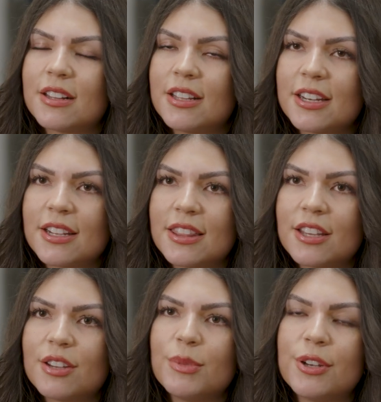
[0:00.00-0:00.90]
clinic in
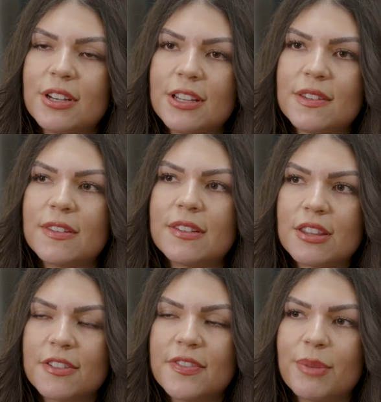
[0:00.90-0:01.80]
the community to see
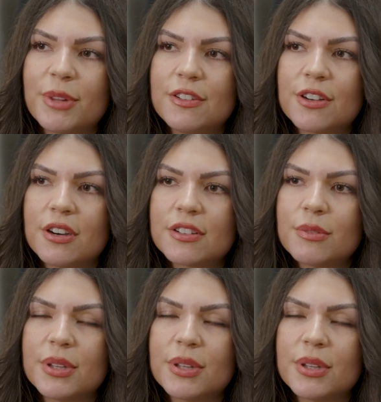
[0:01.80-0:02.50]
their family doctor,